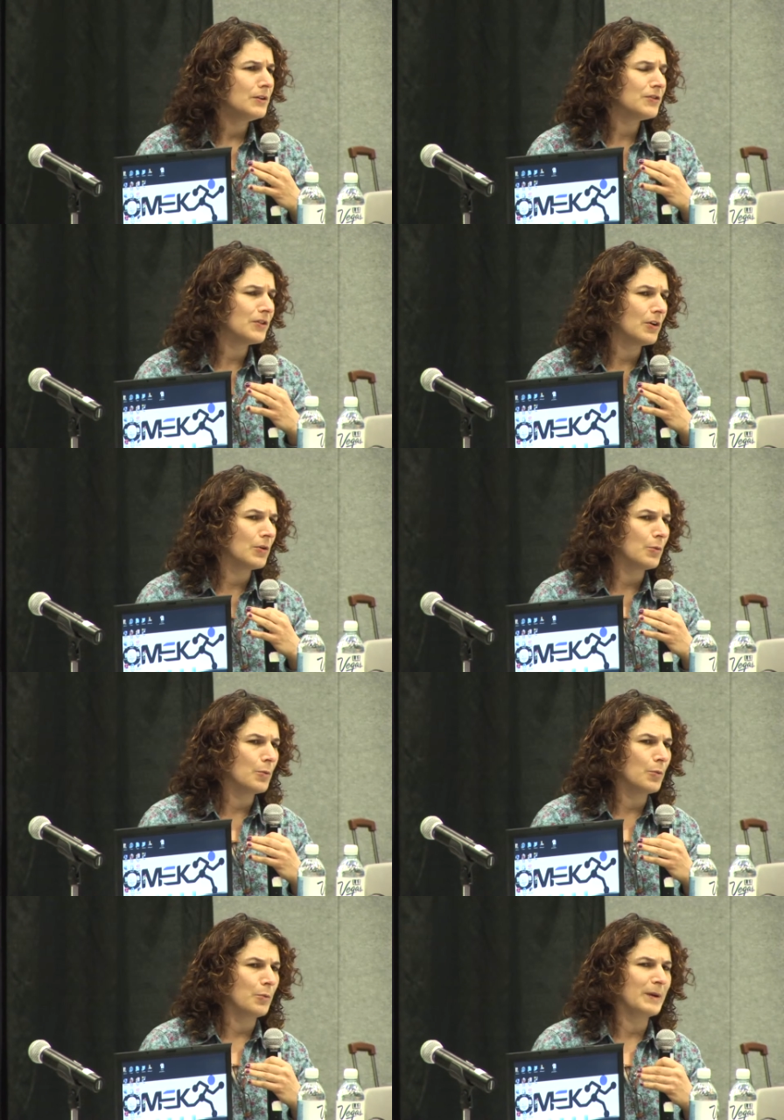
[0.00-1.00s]
So
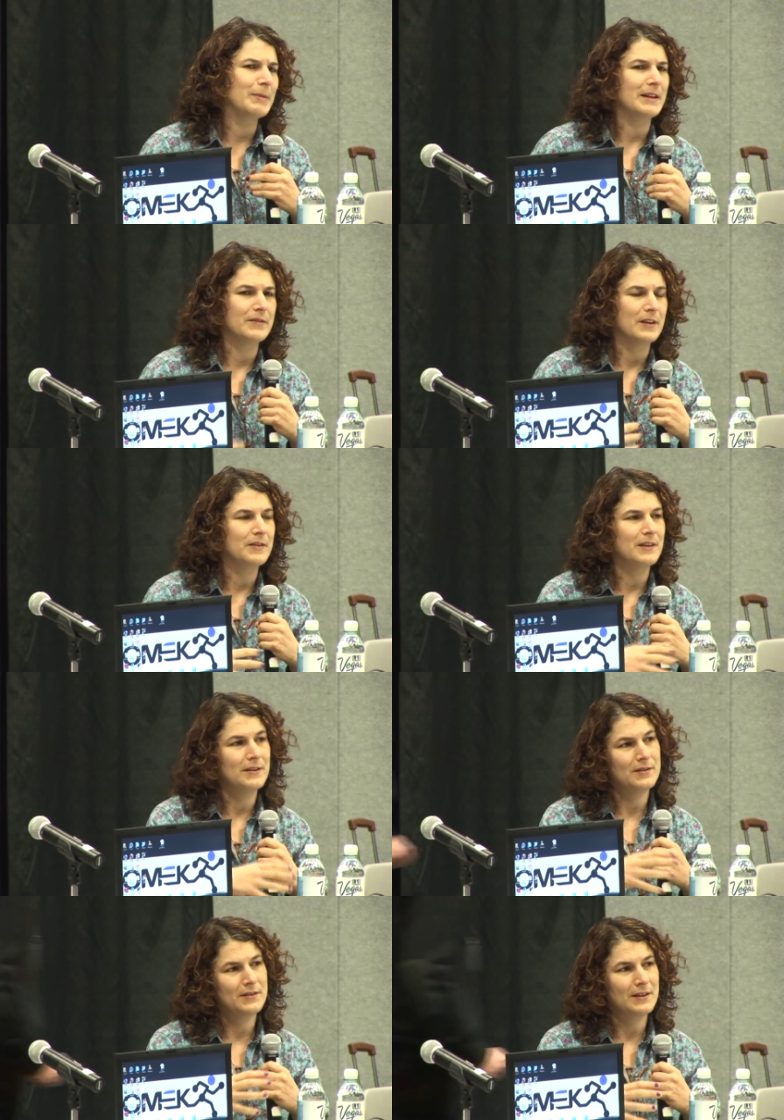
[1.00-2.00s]
we believe that
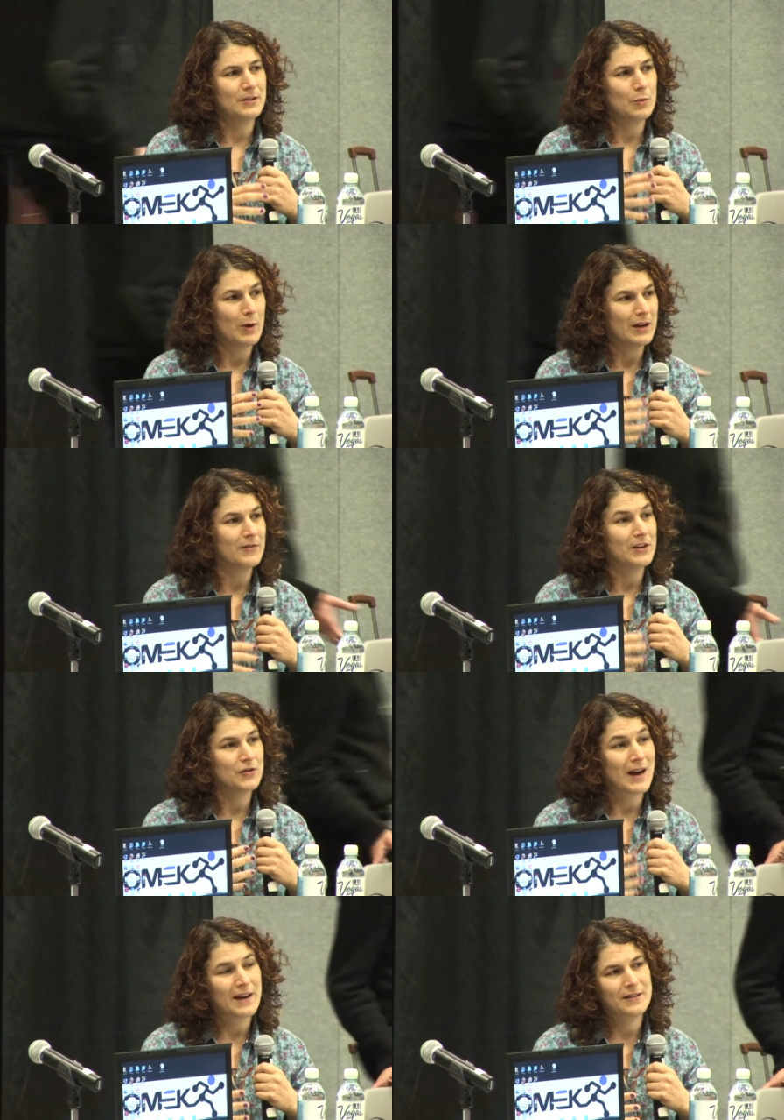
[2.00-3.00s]
this way of
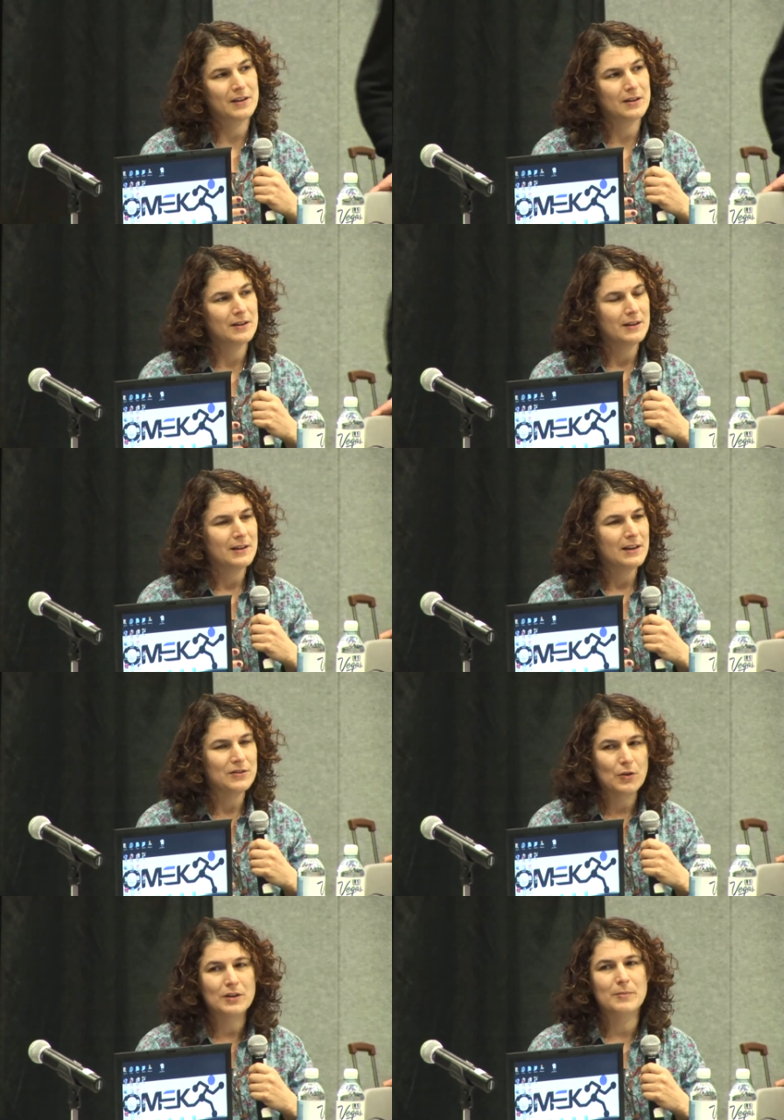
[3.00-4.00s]
interacting
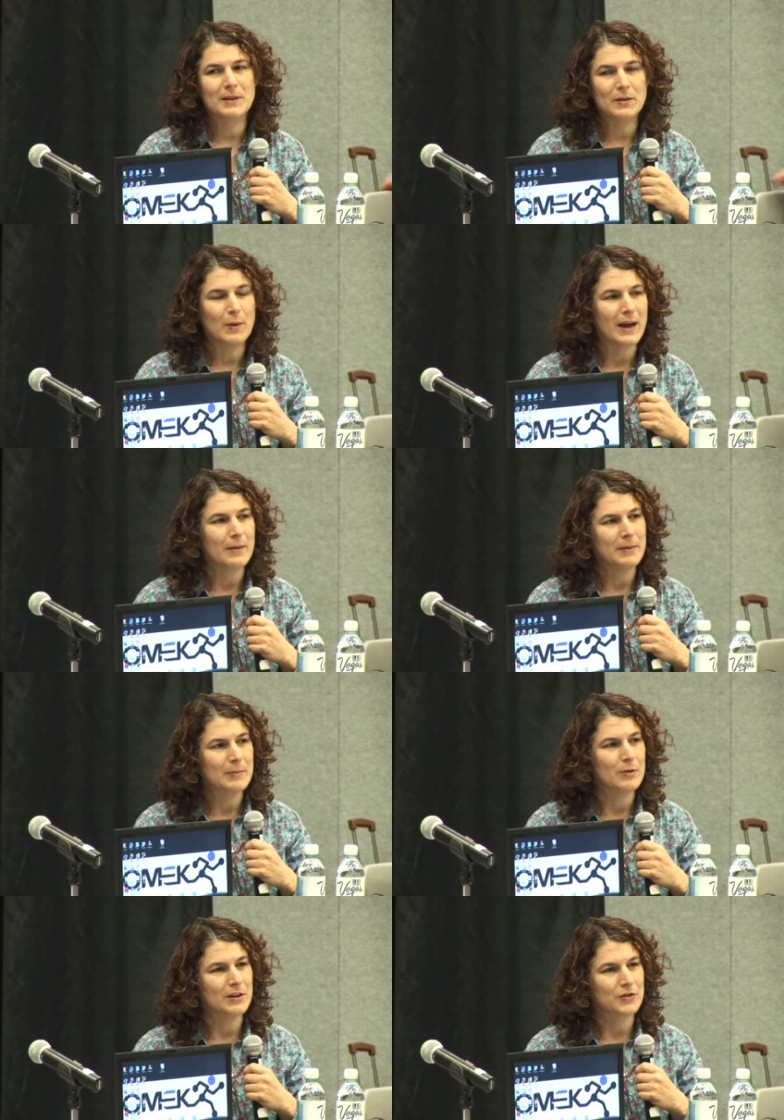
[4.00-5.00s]
is going to be the way
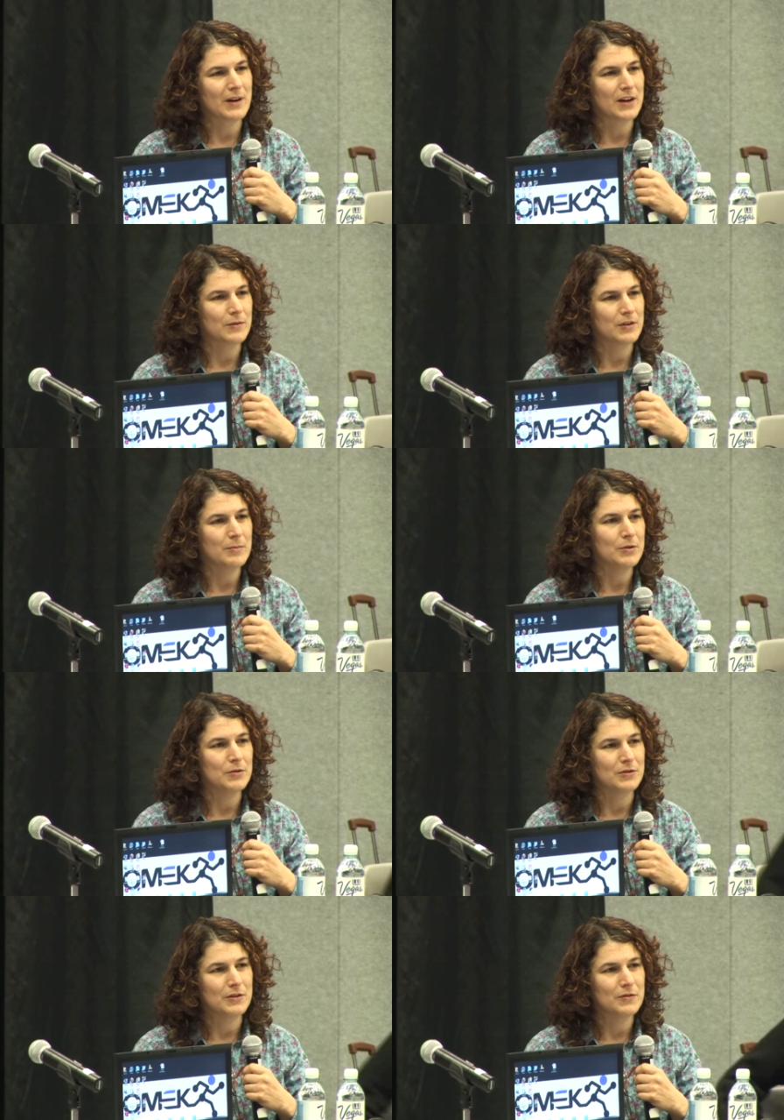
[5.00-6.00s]
people interact with
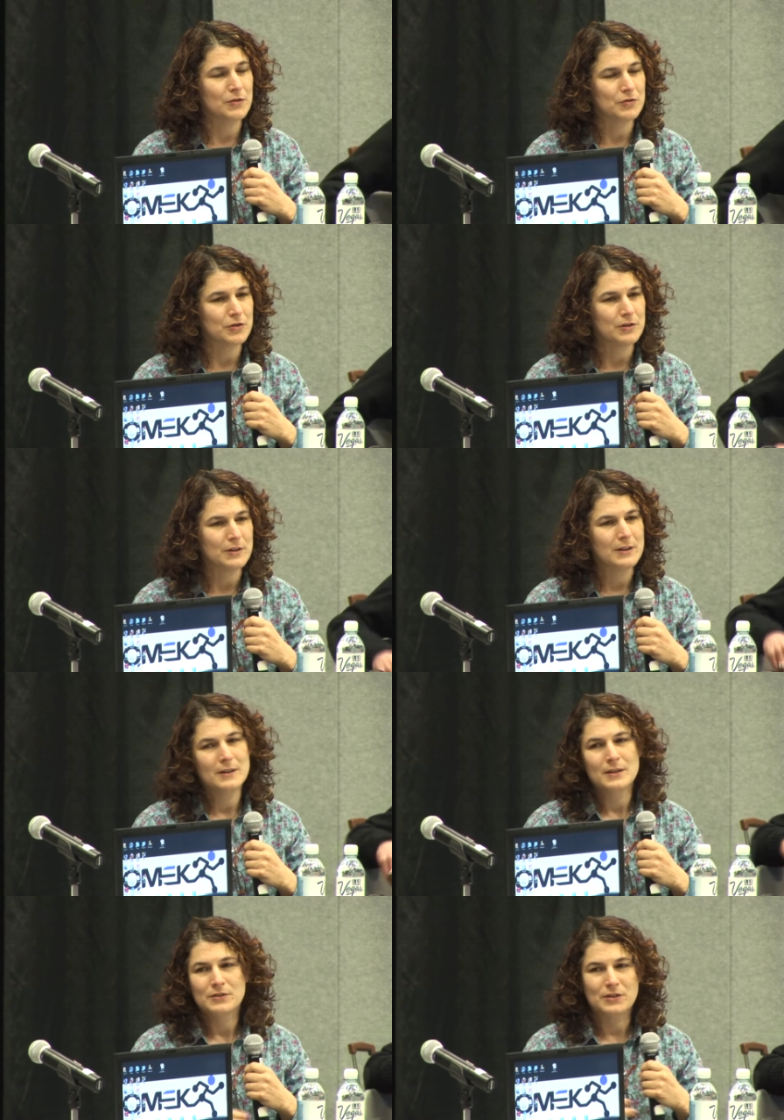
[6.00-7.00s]
computers in the future,
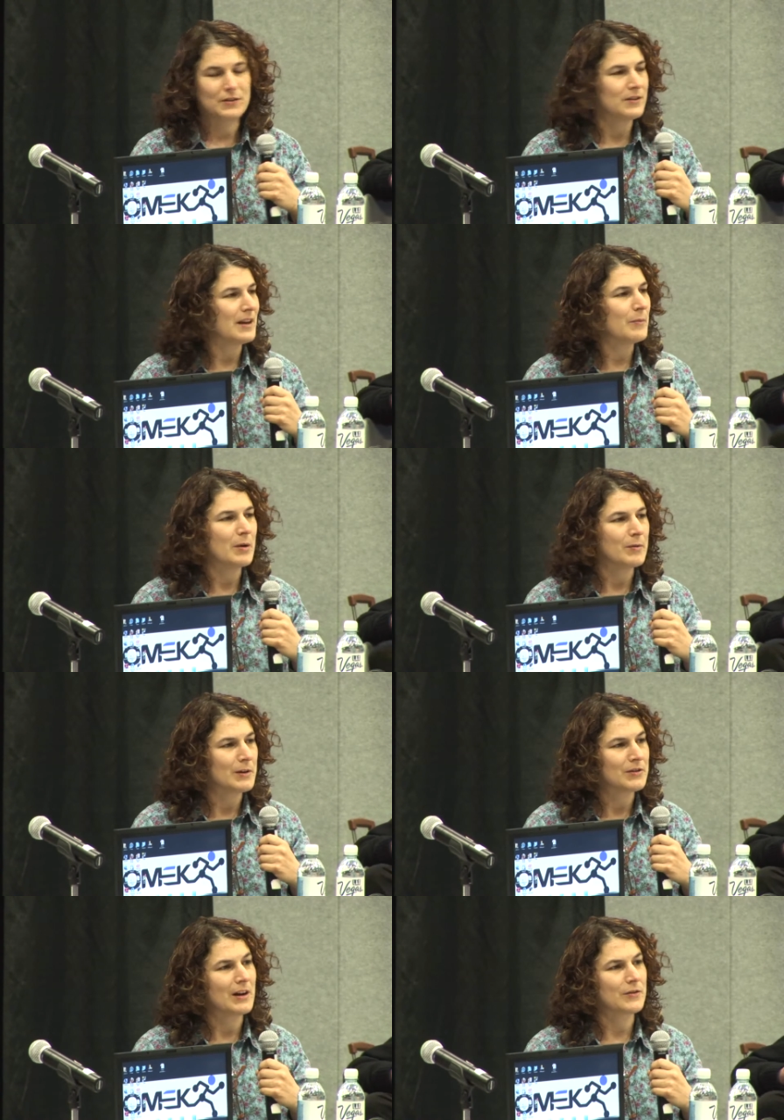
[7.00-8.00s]
just the same way we
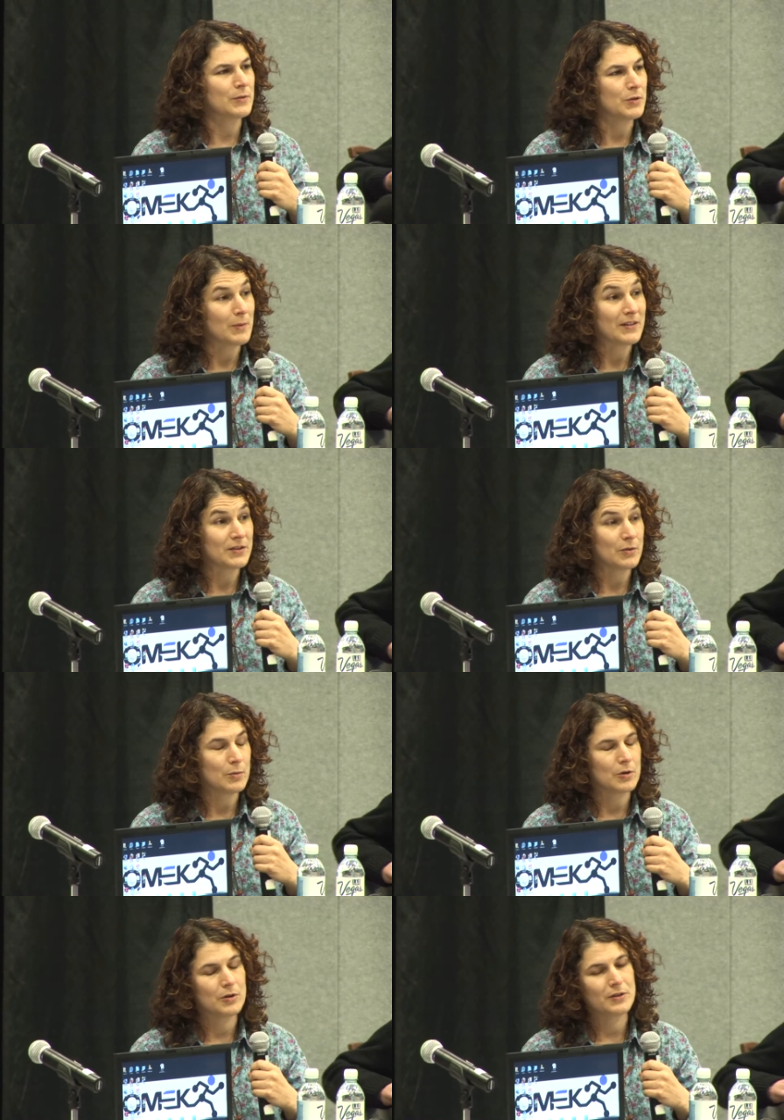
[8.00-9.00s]
interact with the rest of
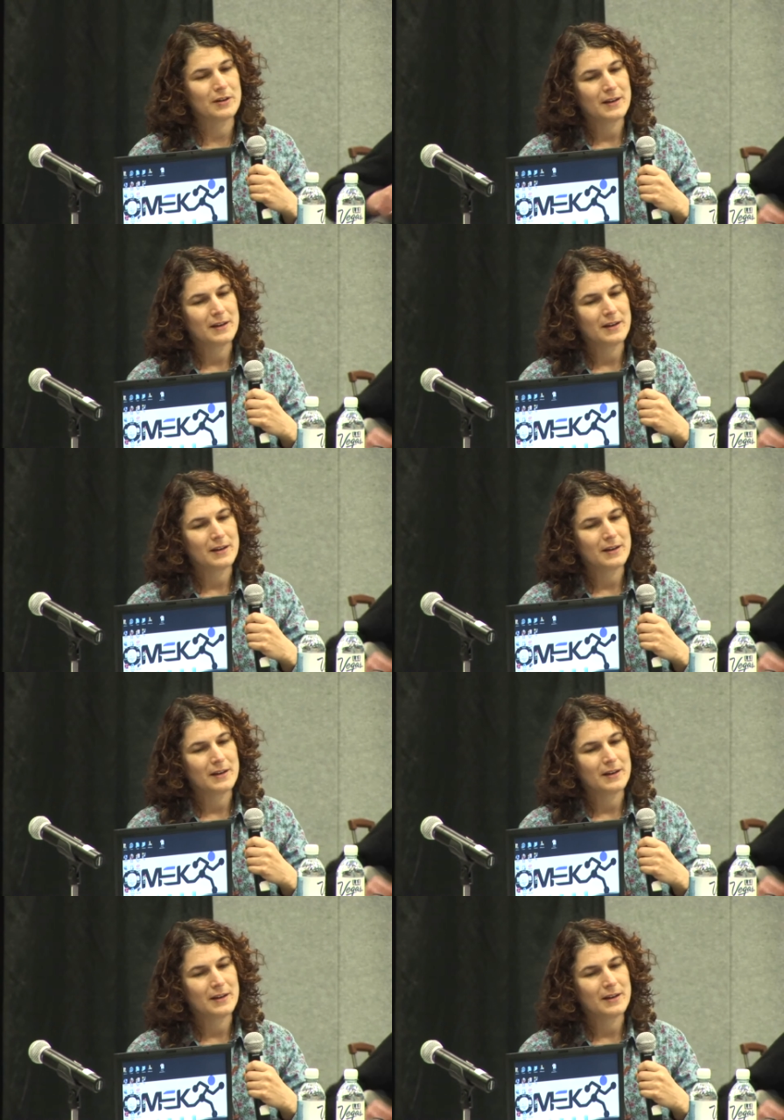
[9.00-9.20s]
the world.